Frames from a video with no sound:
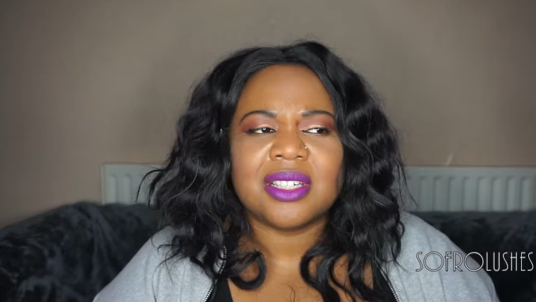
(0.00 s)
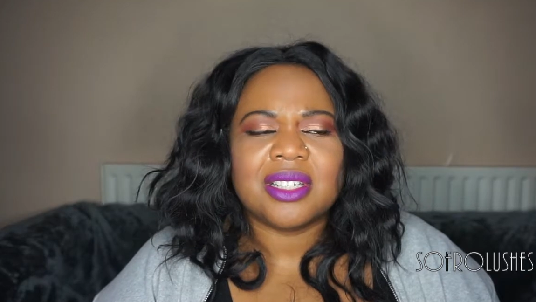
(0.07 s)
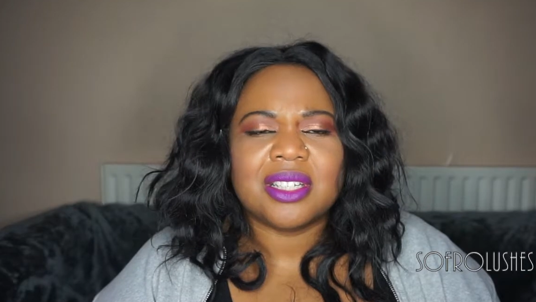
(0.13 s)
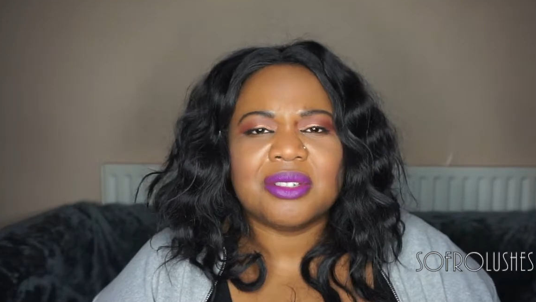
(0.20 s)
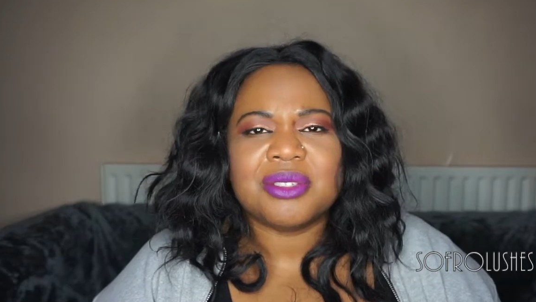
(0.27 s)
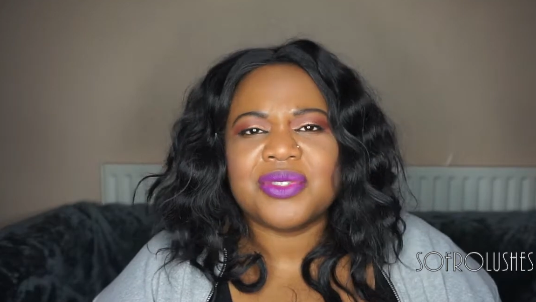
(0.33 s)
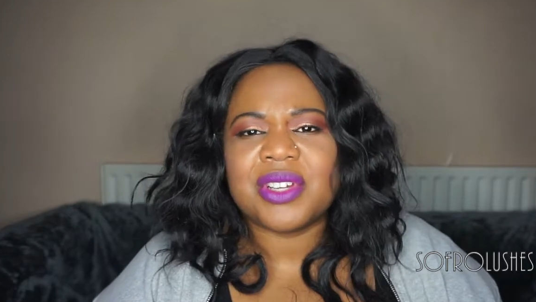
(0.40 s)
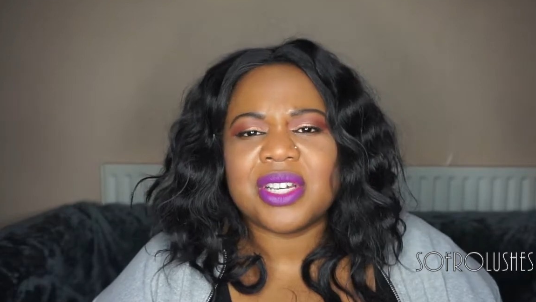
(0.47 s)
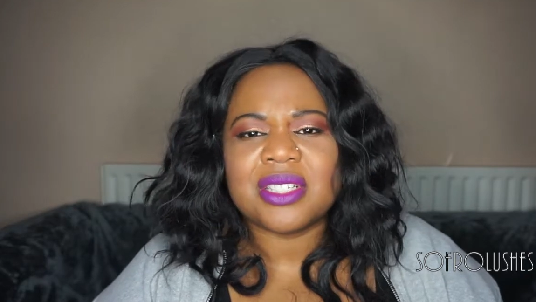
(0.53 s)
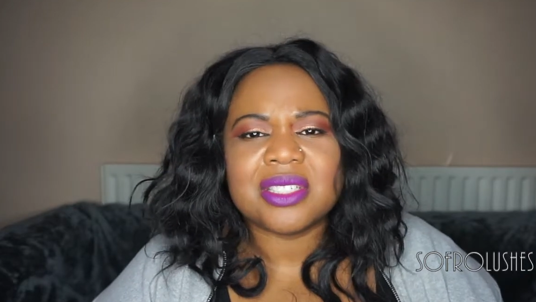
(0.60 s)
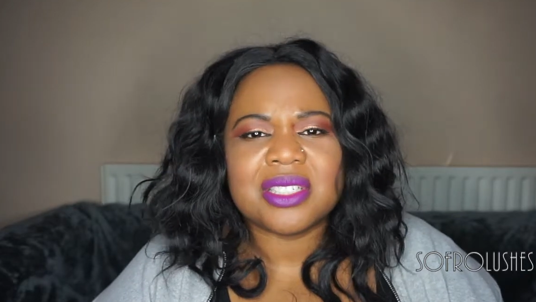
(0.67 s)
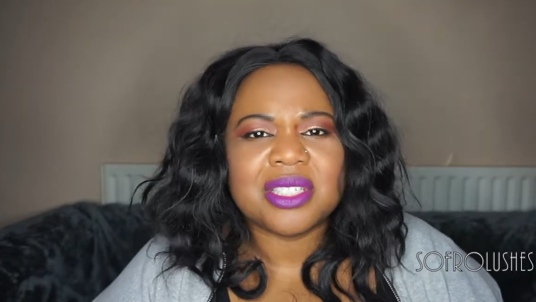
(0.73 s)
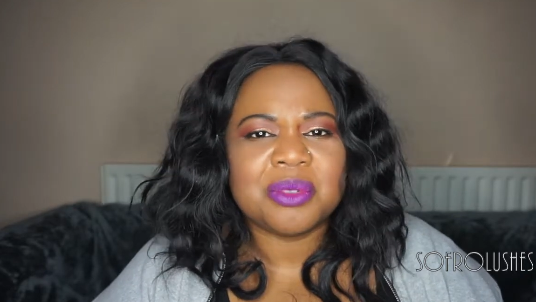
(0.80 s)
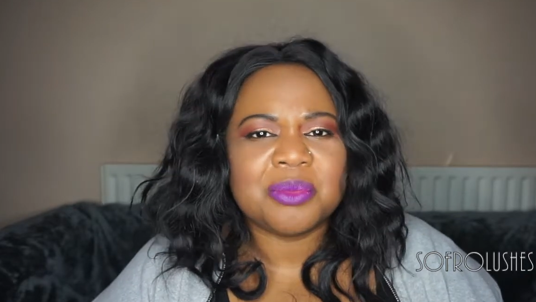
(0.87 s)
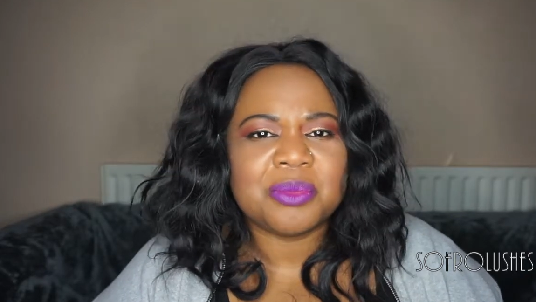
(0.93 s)
that was fine.
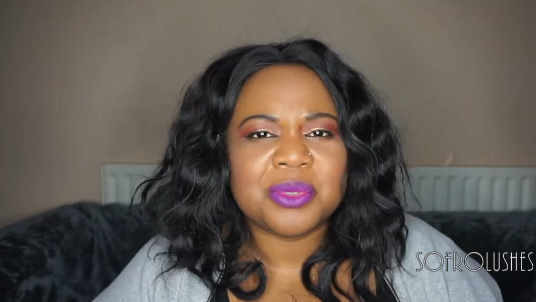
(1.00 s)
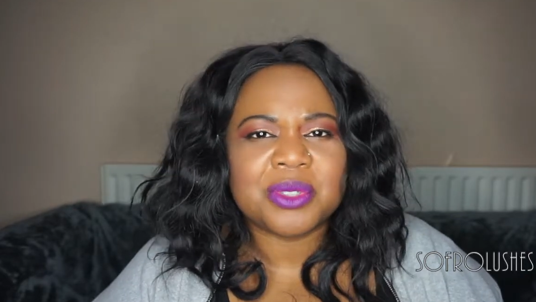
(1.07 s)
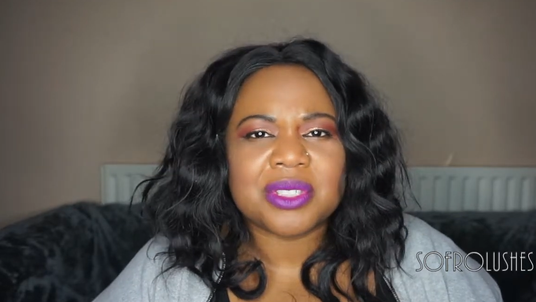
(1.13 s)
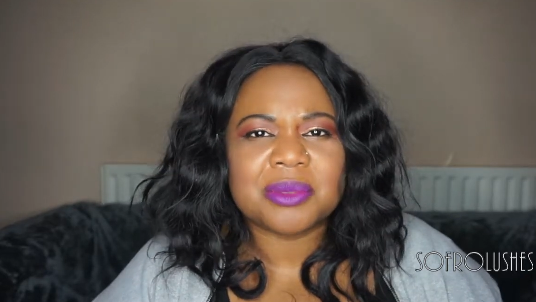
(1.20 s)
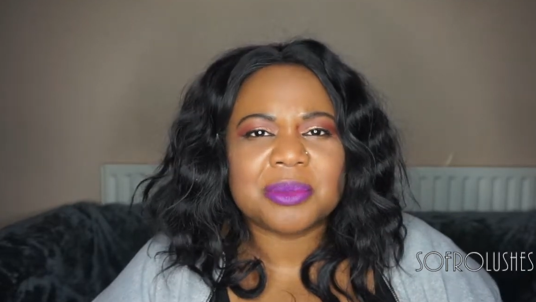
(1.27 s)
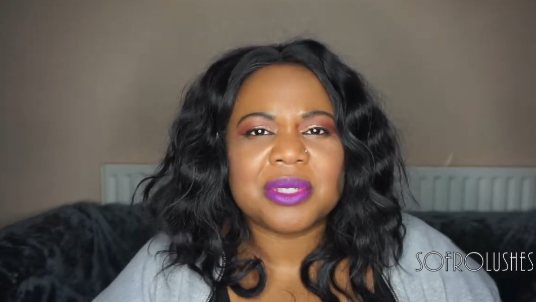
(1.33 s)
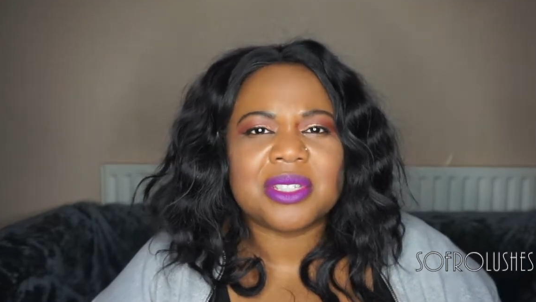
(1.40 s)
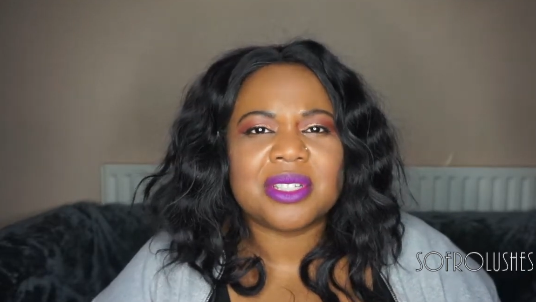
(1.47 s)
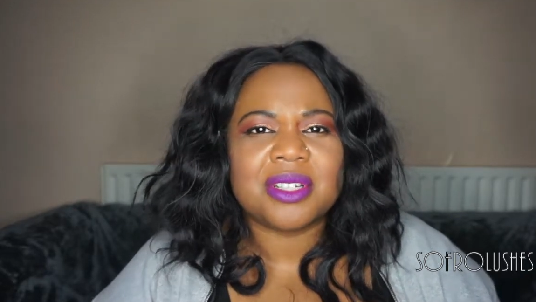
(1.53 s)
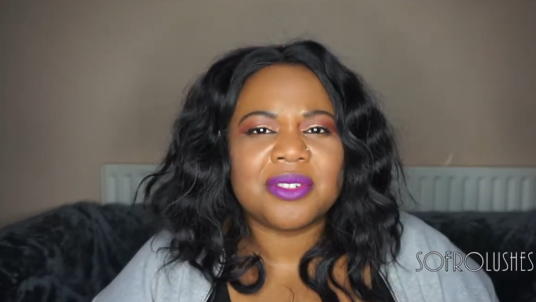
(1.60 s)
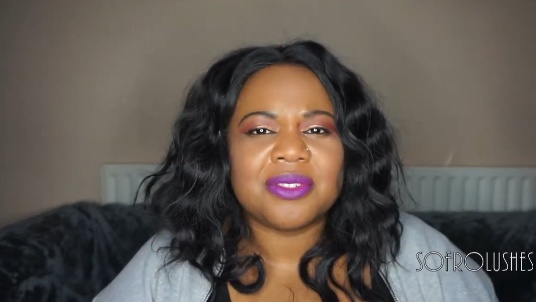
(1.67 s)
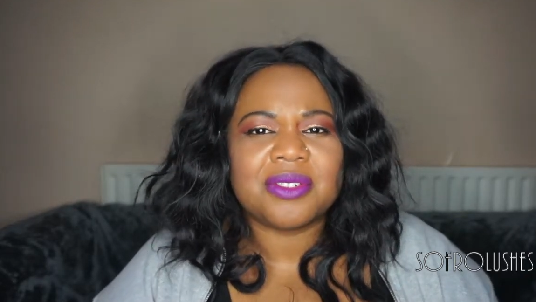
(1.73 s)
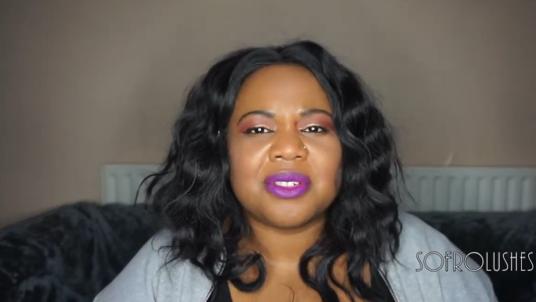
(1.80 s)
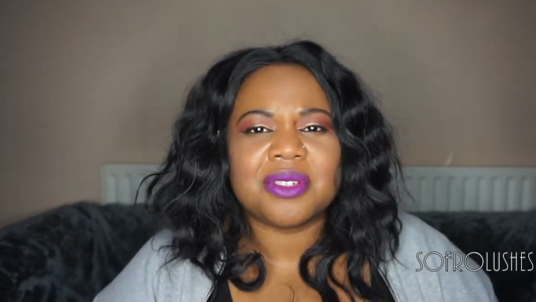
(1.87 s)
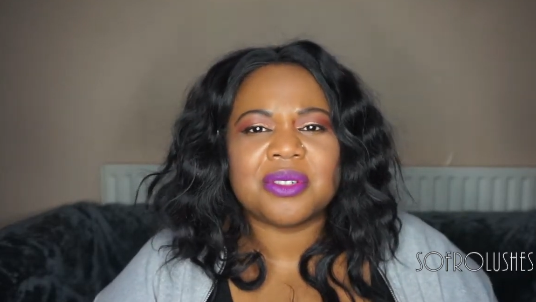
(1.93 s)
Some bought some stuff,
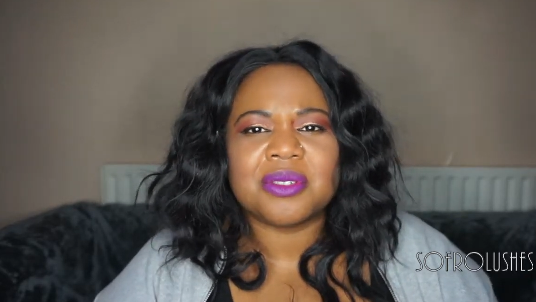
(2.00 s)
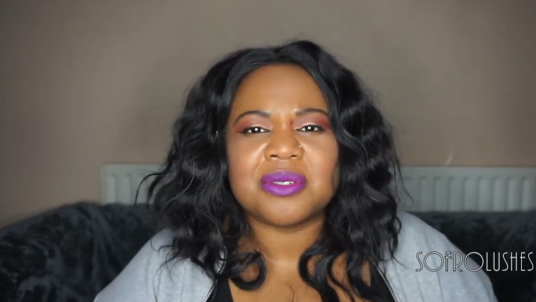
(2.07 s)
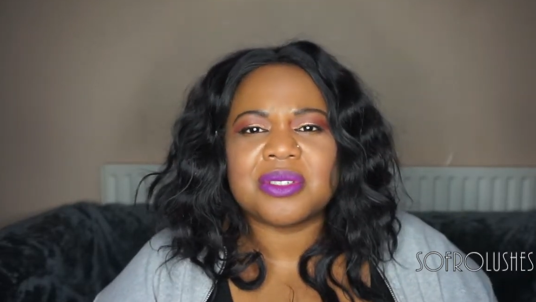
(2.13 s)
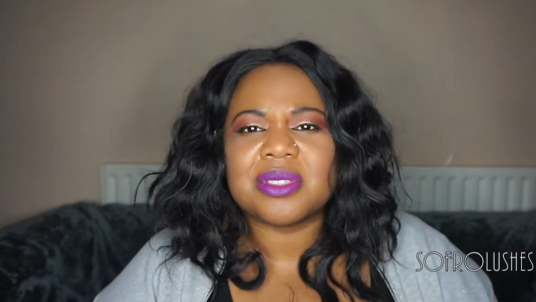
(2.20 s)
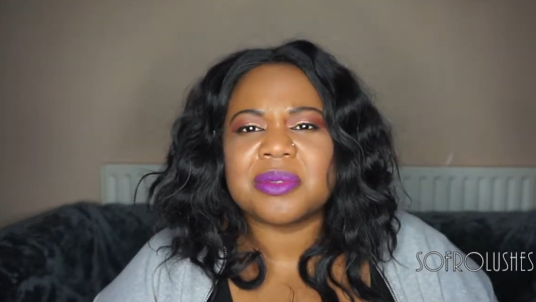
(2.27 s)
you know,